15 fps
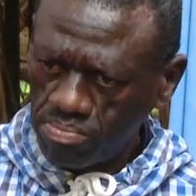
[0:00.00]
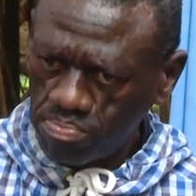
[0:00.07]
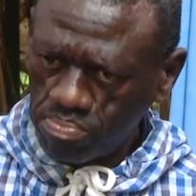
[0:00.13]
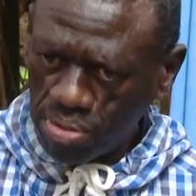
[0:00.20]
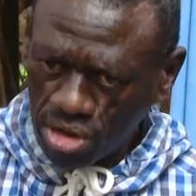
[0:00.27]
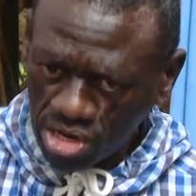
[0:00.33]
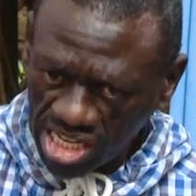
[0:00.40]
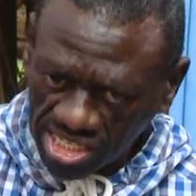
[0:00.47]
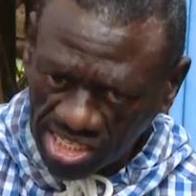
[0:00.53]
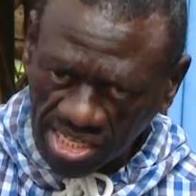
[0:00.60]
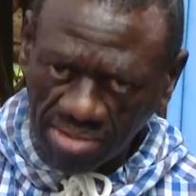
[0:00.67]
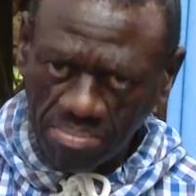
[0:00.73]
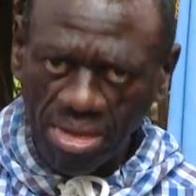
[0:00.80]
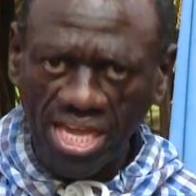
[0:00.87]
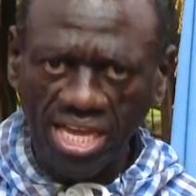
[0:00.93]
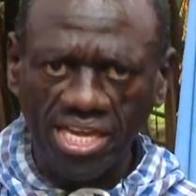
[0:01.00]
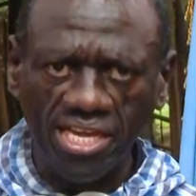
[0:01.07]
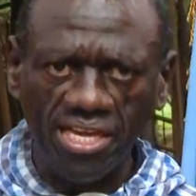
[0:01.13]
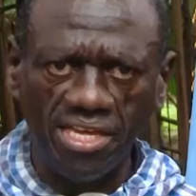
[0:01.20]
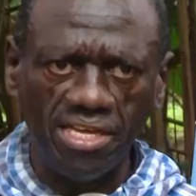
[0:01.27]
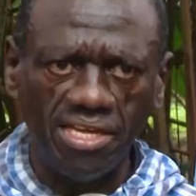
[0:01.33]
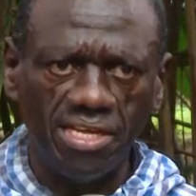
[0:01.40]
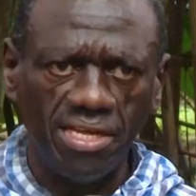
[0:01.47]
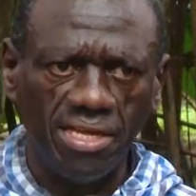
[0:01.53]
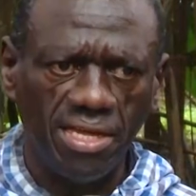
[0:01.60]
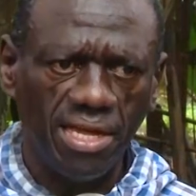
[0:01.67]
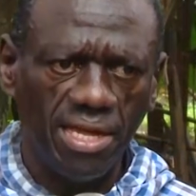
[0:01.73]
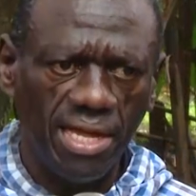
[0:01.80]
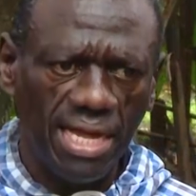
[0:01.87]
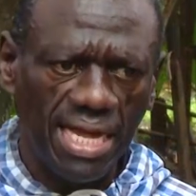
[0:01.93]
policy making
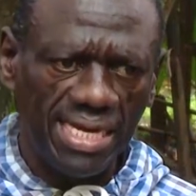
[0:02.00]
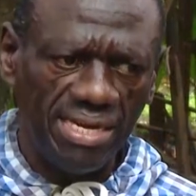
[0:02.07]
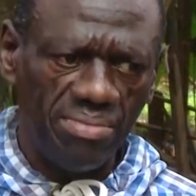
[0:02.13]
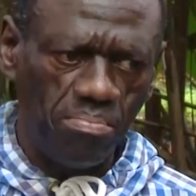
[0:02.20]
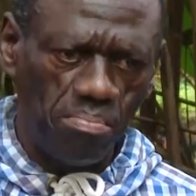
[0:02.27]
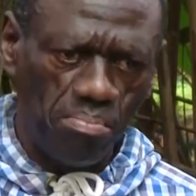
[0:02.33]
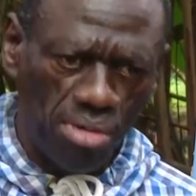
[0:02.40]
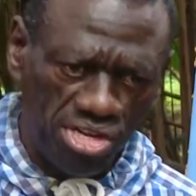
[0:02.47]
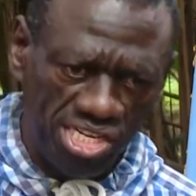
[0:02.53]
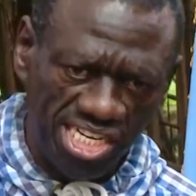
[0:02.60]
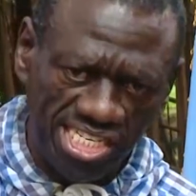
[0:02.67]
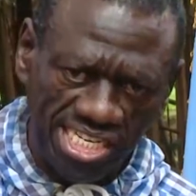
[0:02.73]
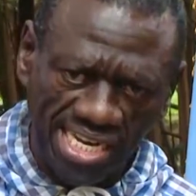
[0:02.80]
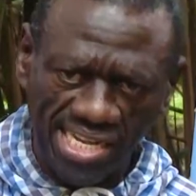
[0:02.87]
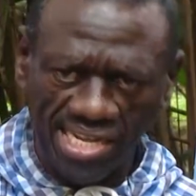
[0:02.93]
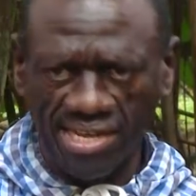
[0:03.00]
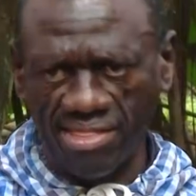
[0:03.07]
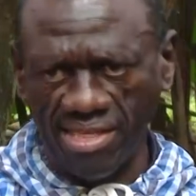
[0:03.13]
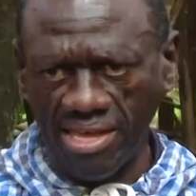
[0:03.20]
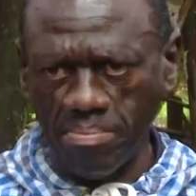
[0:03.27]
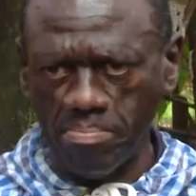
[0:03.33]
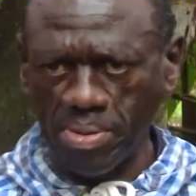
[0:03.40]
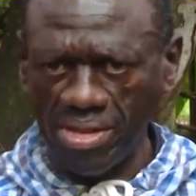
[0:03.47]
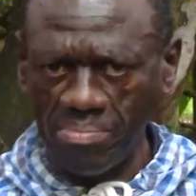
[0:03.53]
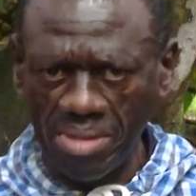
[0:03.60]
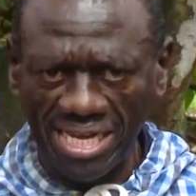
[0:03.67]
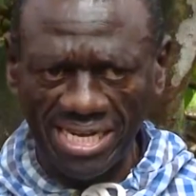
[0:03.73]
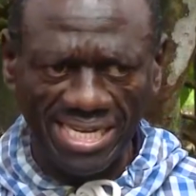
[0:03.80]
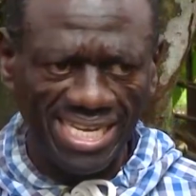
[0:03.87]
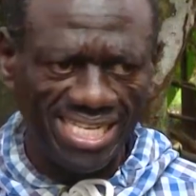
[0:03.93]
and monitoring the
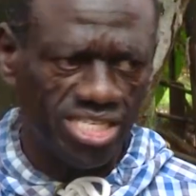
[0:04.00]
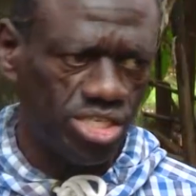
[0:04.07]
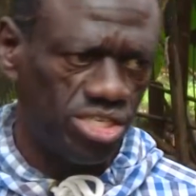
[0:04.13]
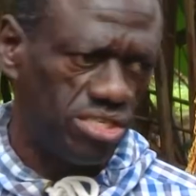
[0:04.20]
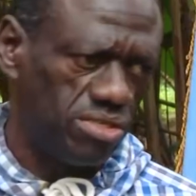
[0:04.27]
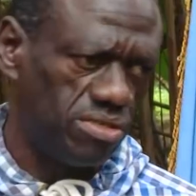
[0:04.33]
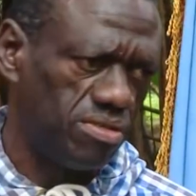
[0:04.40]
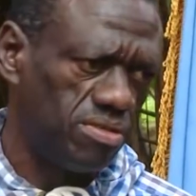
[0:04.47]
implementation